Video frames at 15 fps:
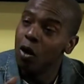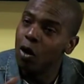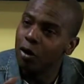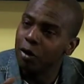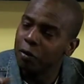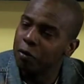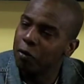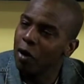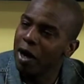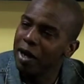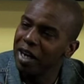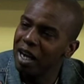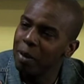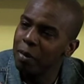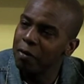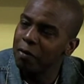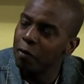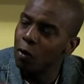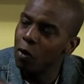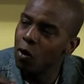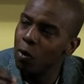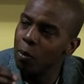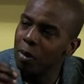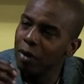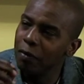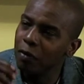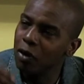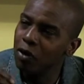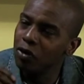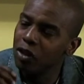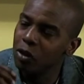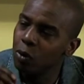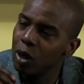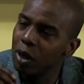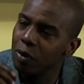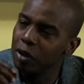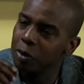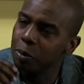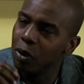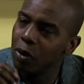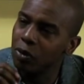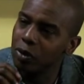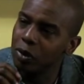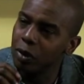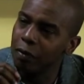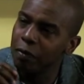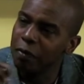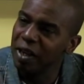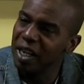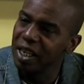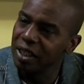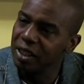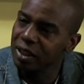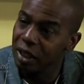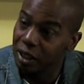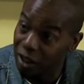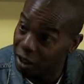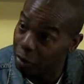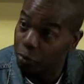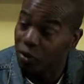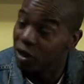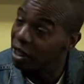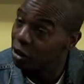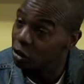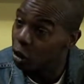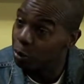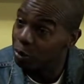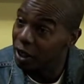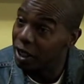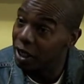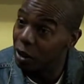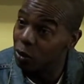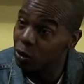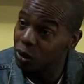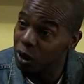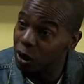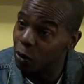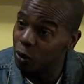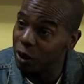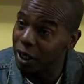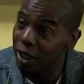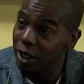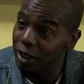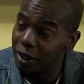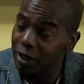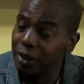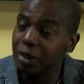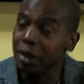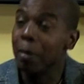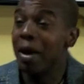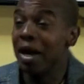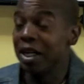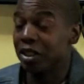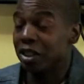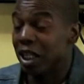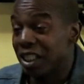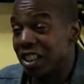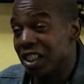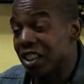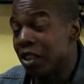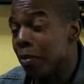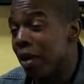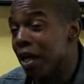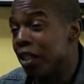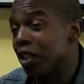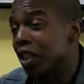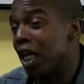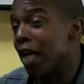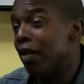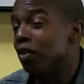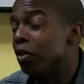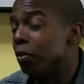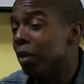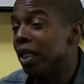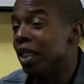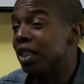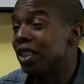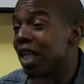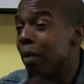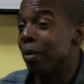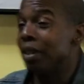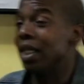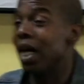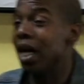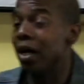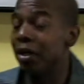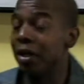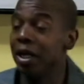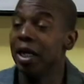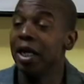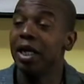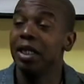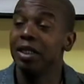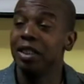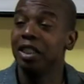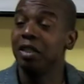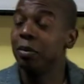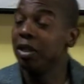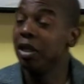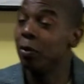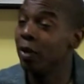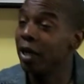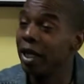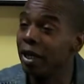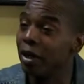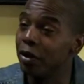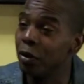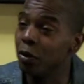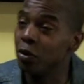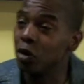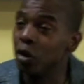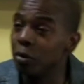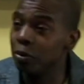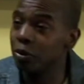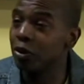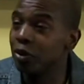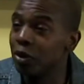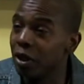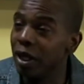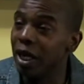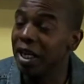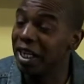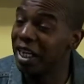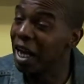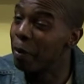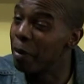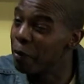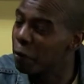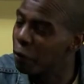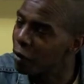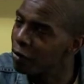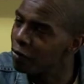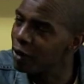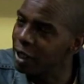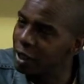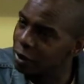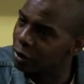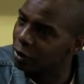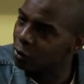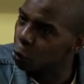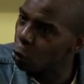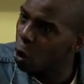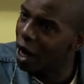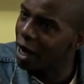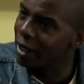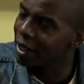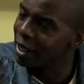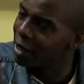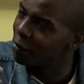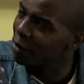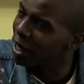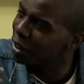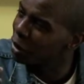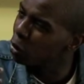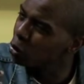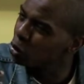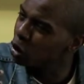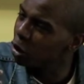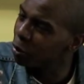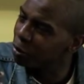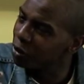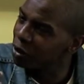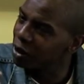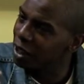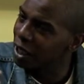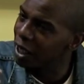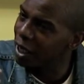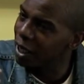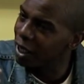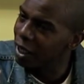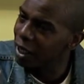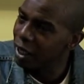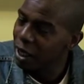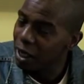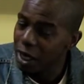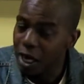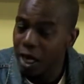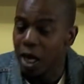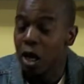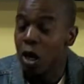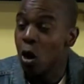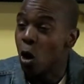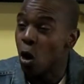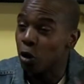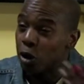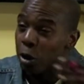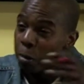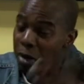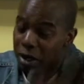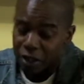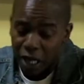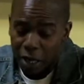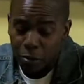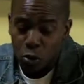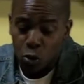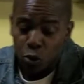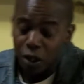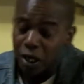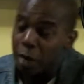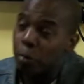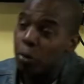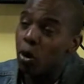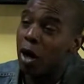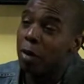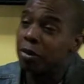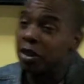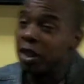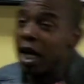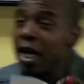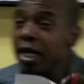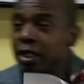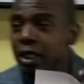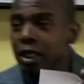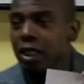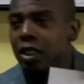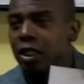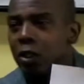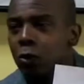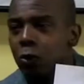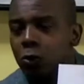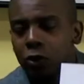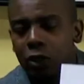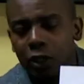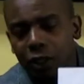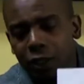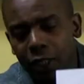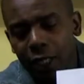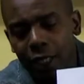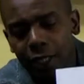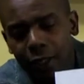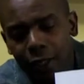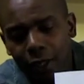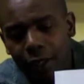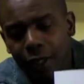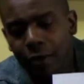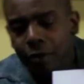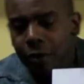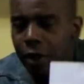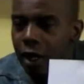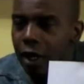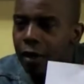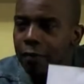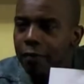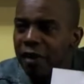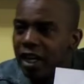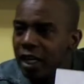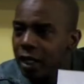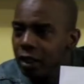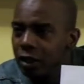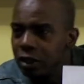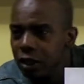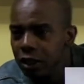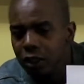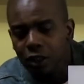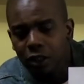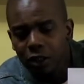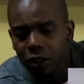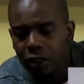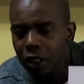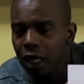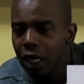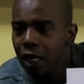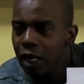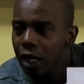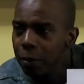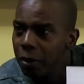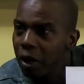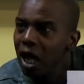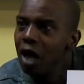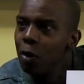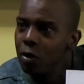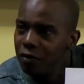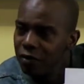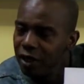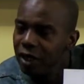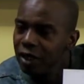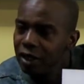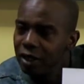On the Friday before my voluntary work was supposed to finish, I've done a brilliant job there though, still, yeah? The manager, assistant manager came to me, sat me down and said to me that we ain't got no jobs. And he gave me 3 reasons why they never had no jobs, yeah? On the Monday morning, they put up signs at the tills saying vacancies, like apply within.